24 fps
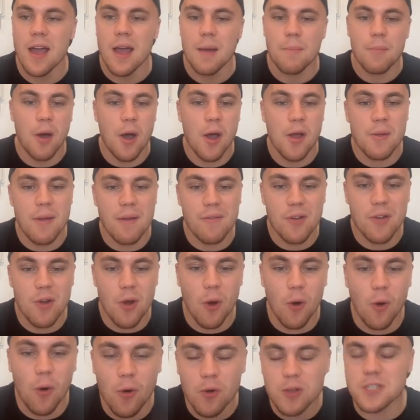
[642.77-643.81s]
But I hope you have an
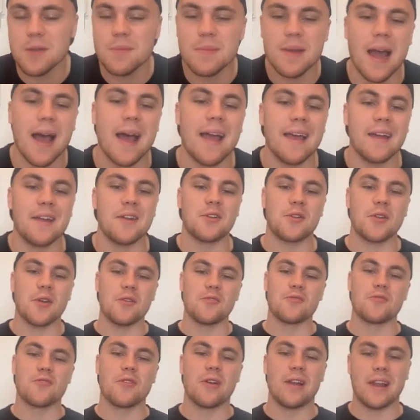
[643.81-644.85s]
awesome day, and I
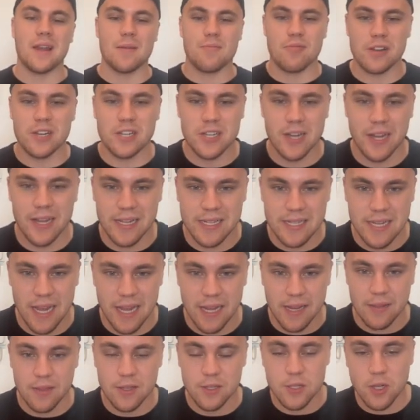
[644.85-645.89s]
do really appreciate you
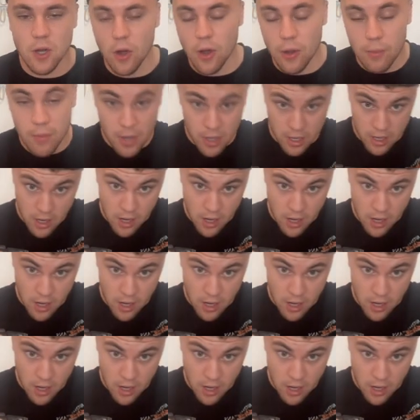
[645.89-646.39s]
taking the time.